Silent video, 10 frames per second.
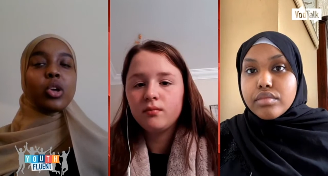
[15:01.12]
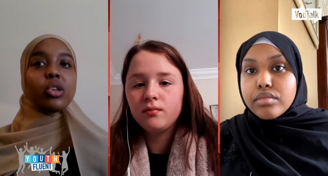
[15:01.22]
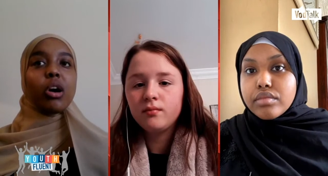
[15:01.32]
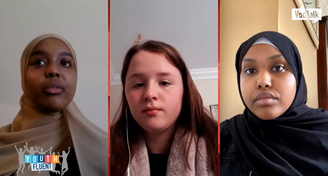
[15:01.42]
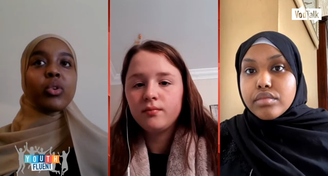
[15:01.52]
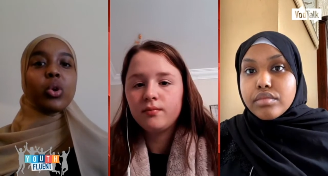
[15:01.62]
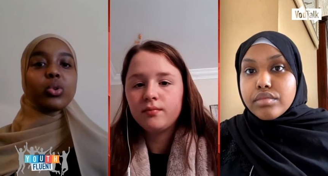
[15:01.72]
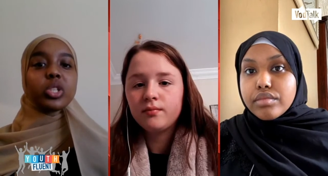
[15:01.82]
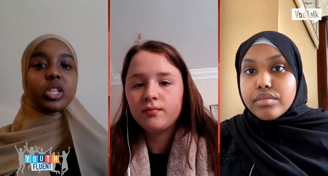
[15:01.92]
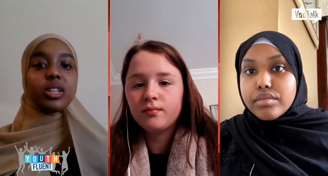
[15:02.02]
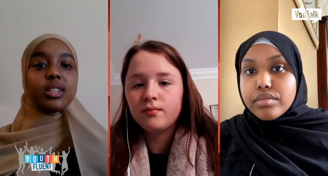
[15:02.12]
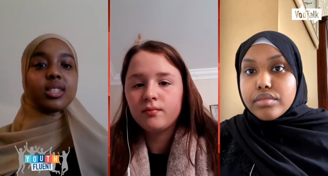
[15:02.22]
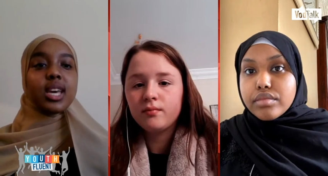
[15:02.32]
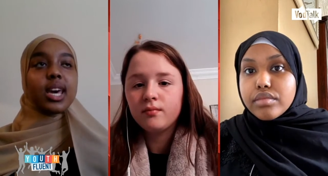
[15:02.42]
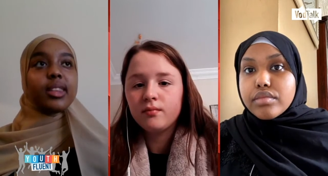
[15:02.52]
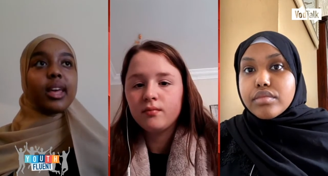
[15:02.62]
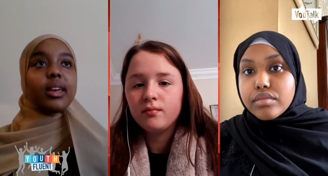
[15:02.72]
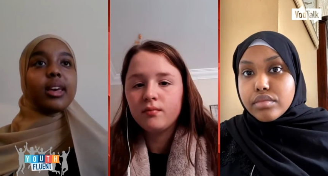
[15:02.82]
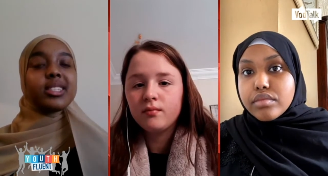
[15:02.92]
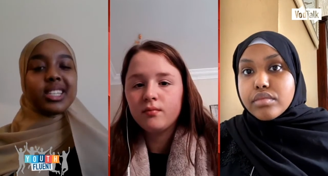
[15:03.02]
Speaker 1: lot of cultures
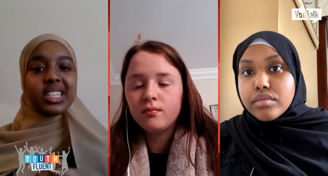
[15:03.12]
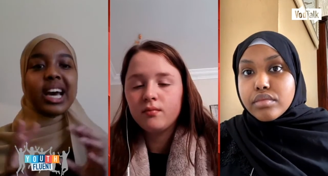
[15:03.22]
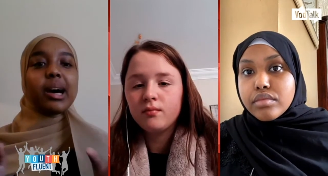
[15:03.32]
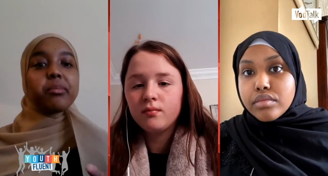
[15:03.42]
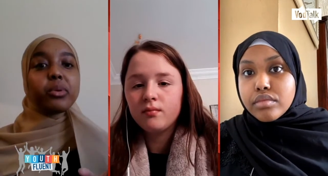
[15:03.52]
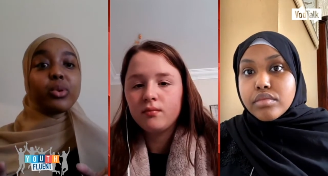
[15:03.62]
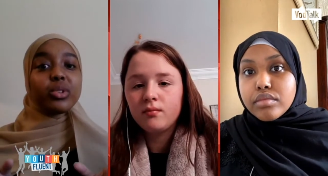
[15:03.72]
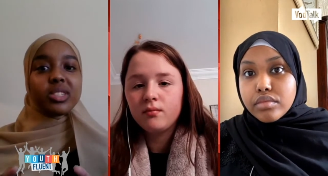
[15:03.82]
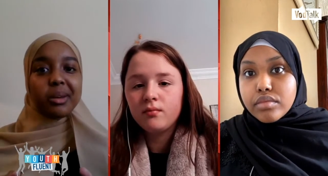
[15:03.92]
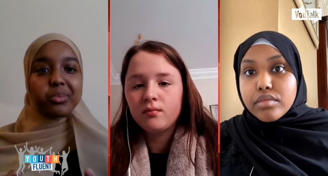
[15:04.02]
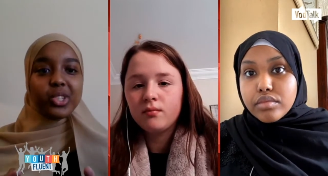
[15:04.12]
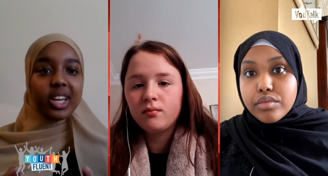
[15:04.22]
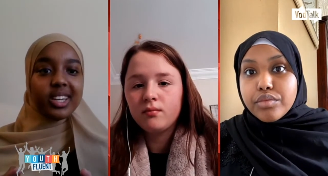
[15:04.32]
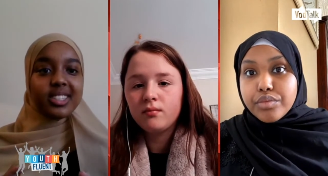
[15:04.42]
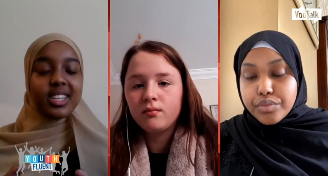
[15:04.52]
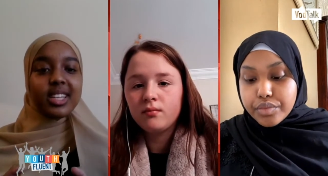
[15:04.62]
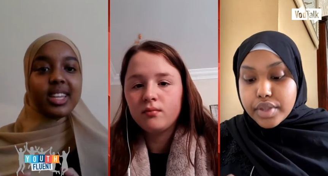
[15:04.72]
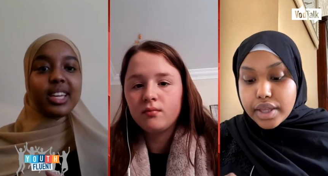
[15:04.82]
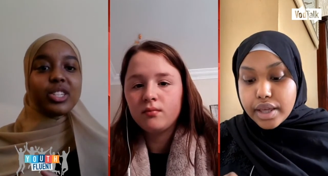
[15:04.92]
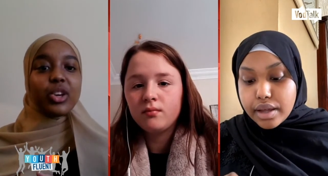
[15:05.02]
they it's a taboo subject. Mm-hmm,
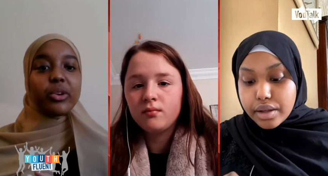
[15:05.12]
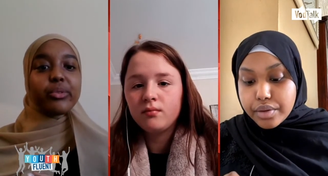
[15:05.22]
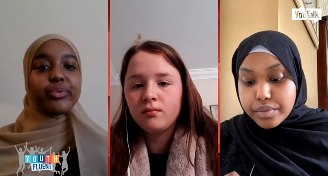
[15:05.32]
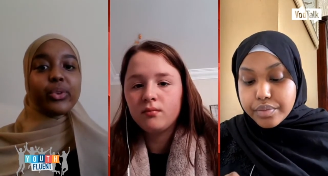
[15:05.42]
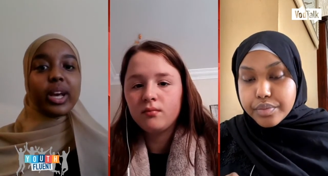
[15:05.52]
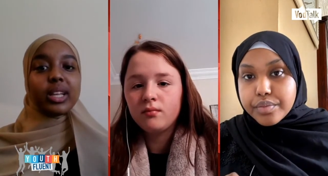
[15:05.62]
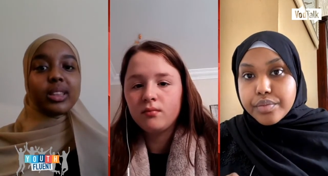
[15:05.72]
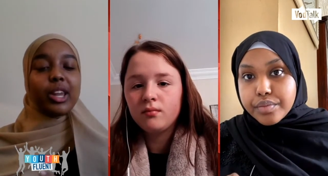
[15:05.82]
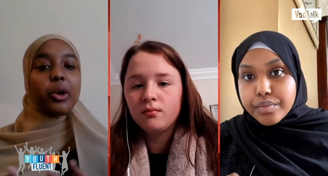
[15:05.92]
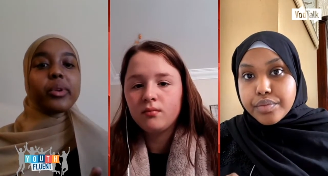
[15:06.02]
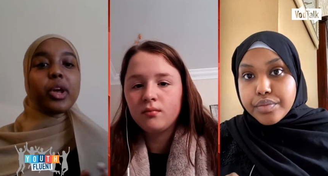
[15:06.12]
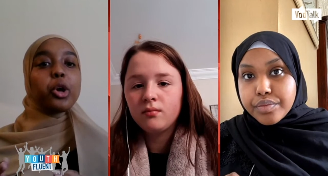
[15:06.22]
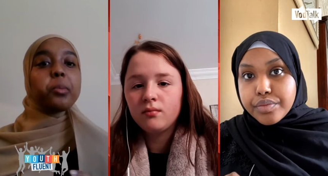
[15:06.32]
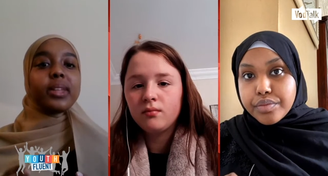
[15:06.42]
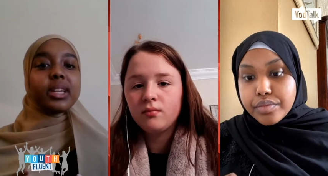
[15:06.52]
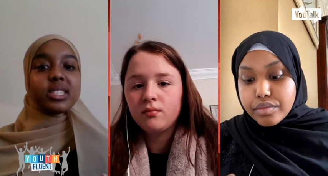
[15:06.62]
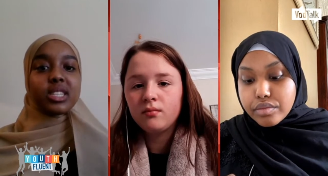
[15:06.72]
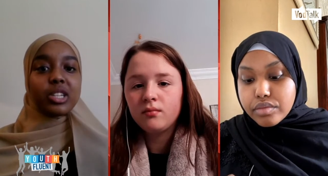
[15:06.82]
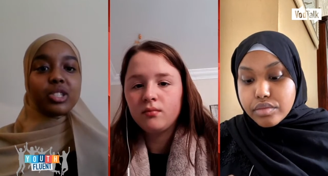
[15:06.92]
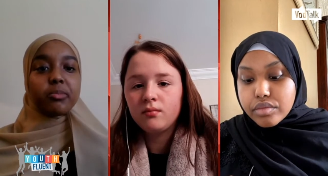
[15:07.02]
yeah, like they don't want to open a
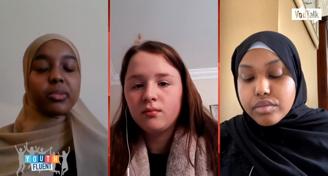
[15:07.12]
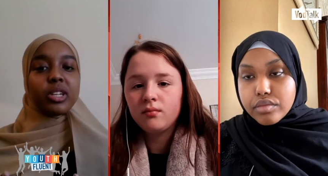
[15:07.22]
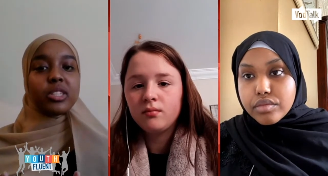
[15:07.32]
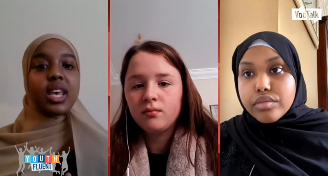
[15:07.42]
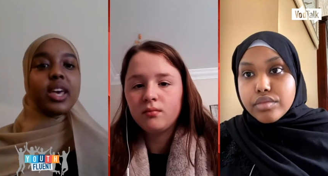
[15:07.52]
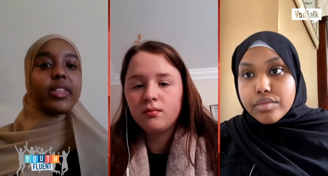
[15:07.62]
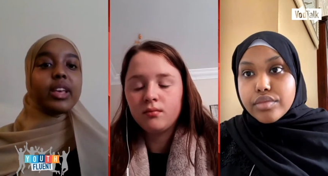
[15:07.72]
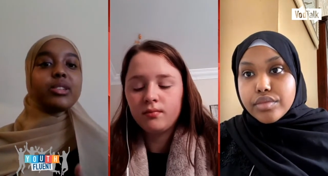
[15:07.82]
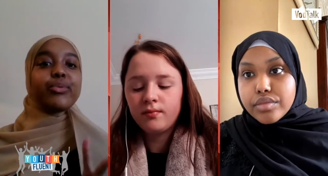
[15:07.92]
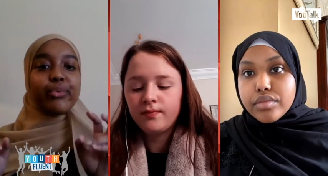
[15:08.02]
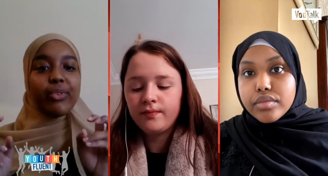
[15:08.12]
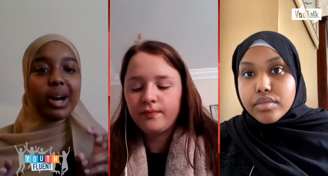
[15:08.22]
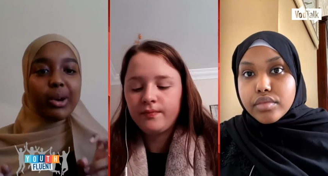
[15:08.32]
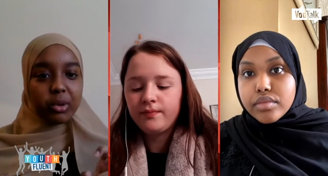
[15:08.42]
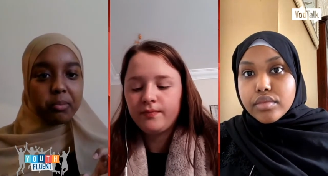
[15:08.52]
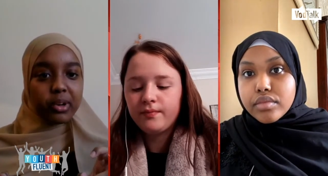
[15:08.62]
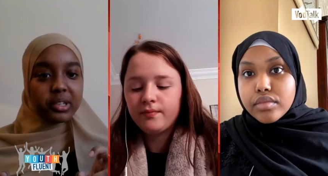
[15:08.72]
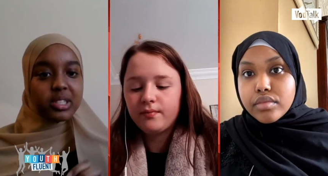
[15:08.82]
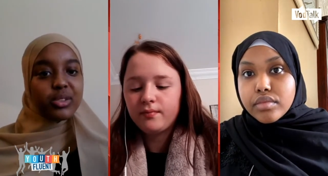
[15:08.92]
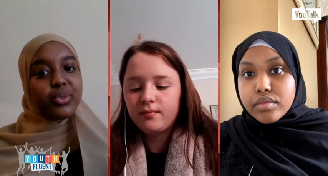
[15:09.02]
discussion because mm-hmm. it's frowned upon
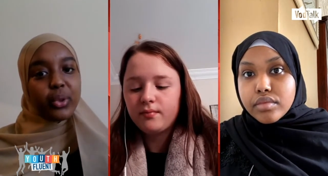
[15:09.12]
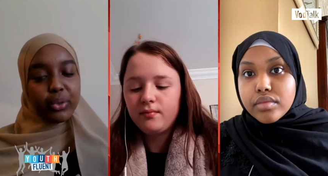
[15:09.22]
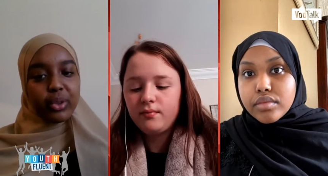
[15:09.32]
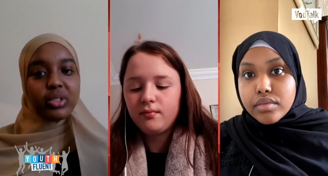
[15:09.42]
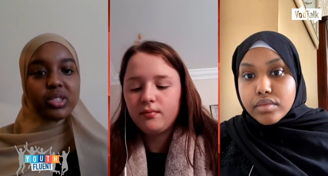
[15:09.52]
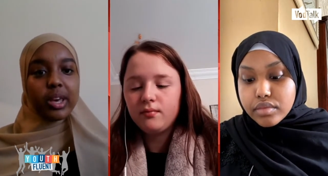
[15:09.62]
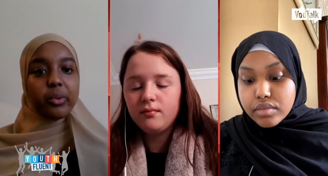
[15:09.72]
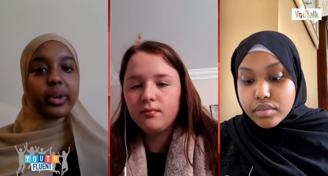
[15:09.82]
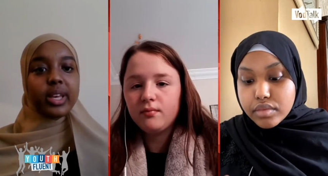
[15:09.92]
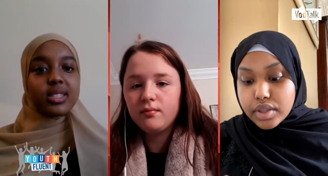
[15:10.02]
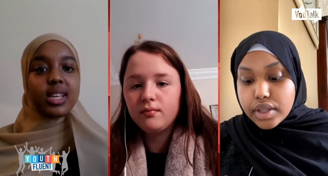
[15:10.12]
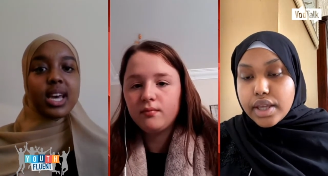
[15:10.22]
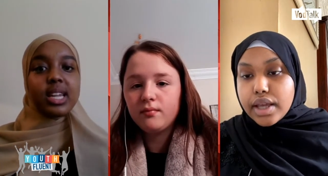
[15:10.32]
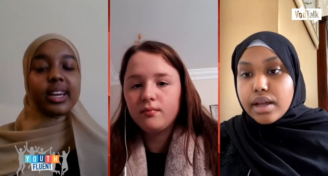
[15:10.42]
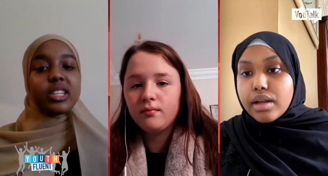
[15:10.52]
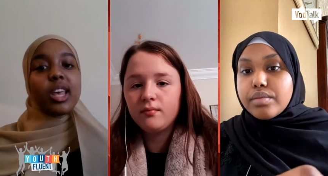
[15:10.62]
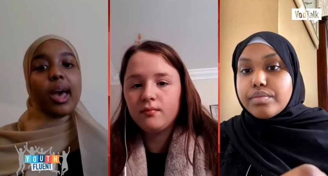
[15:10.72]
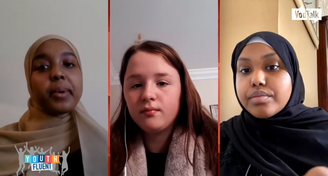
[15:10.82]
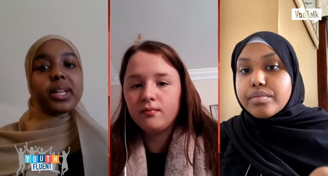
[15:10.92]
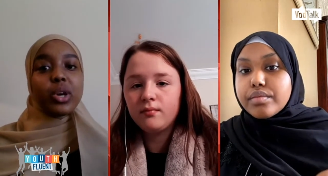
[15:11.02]
to feel those certain ways. Yeah,
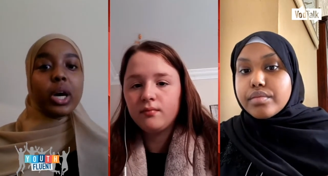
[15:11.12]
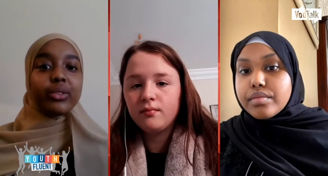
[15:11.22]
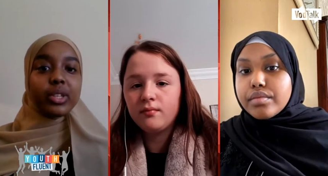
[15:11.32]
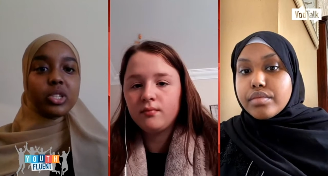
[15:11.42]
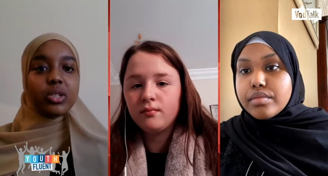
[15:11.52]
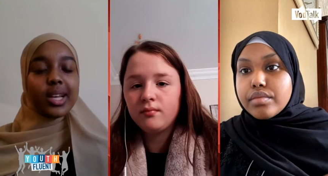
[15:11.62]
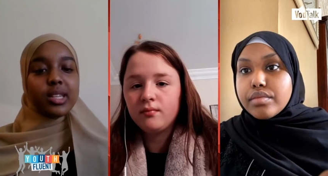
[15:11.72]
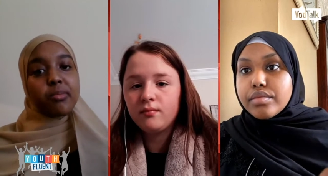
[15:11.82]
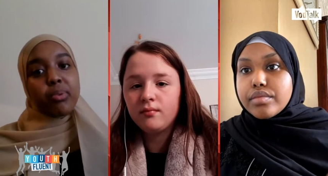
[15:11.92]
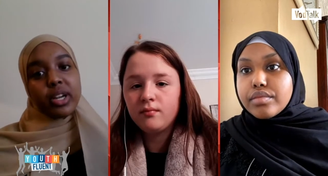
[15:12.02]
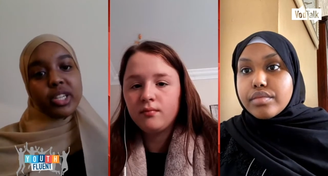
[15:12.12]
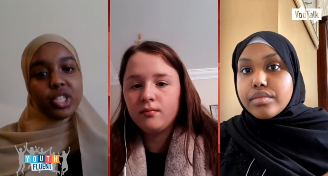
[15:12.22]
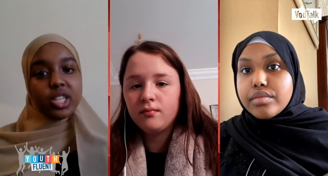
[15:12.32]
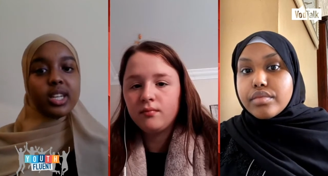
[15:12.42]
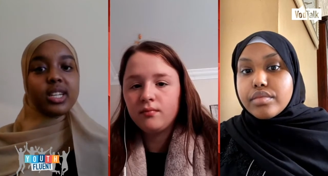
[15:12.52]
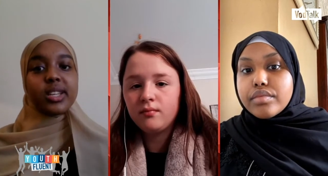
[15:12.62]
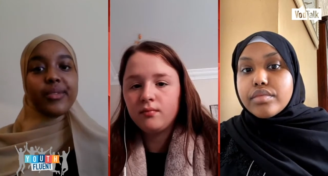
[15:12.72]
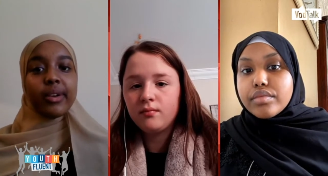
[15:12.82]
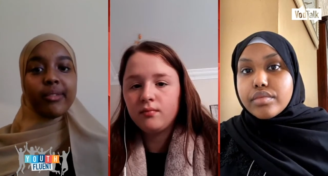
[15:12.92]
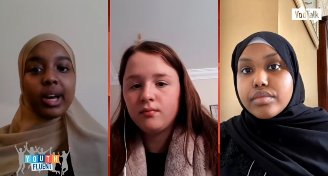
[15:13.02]
mental health issues like depression and stuff
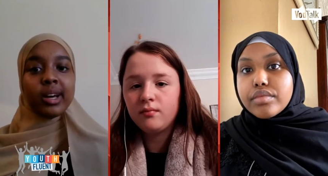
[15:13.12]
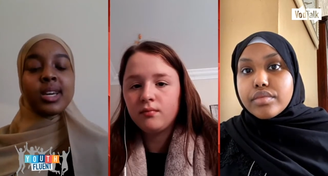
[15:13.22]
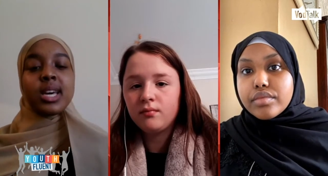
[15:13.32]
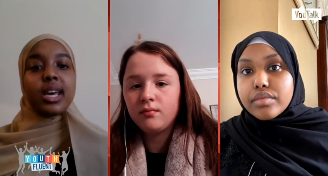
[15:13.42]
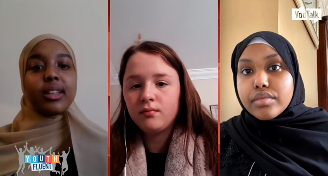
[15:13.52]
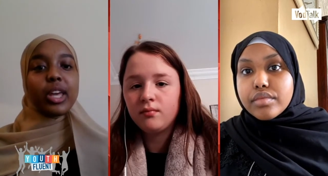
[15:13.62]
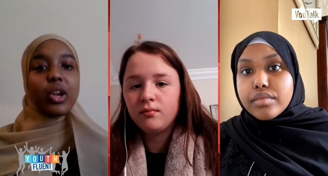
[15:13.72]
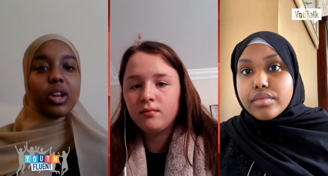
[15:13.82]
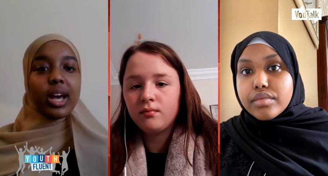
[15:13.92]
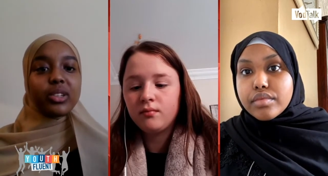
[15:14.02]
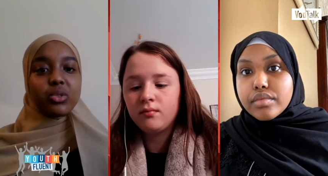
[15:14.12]
like that. They don't like